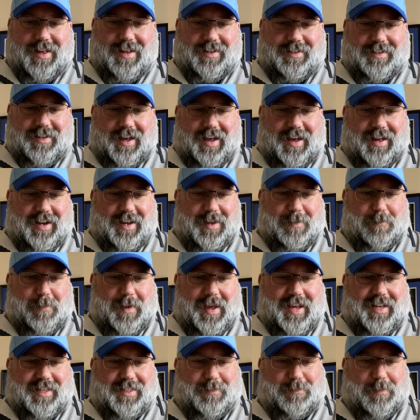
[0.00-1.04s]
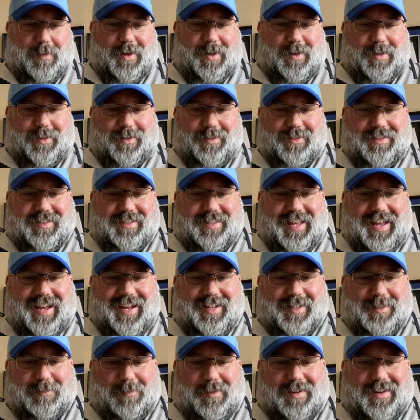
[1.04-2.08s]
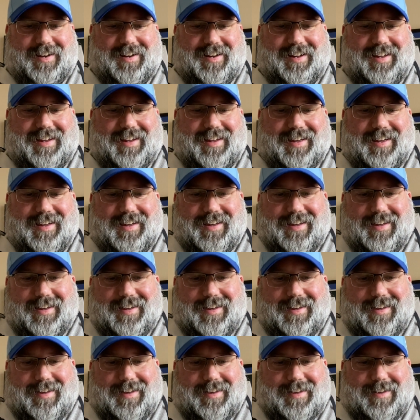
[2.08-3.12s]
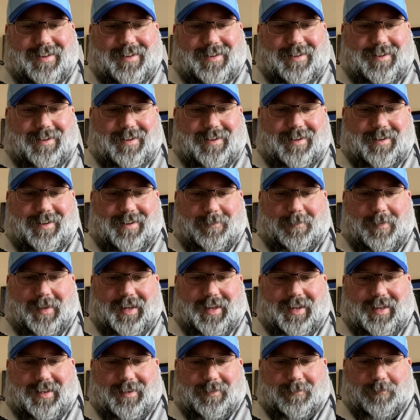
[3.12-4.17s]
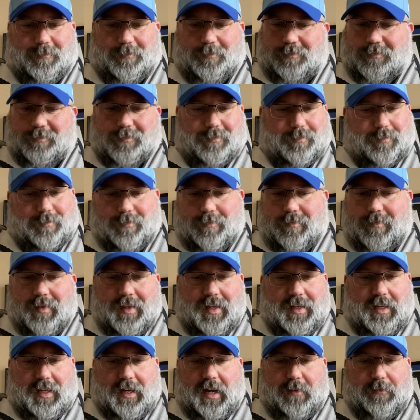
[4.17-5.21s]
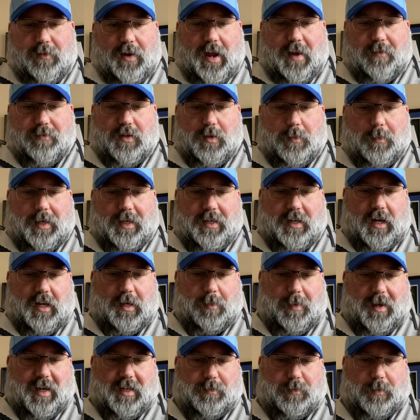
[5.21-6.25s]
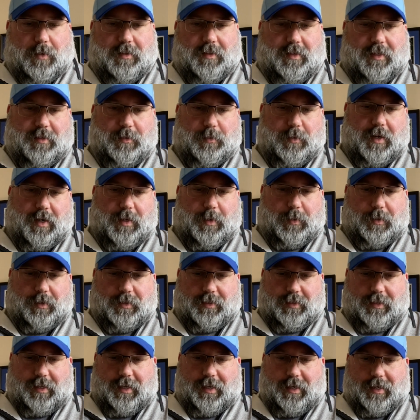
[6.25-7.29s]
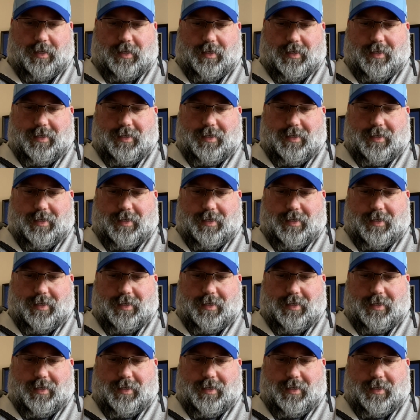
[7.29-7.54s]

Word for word: Donnie Baseballs. Thanks, buddy. Oh, man. Can never have too many Donnie baseballs. That's what I always say.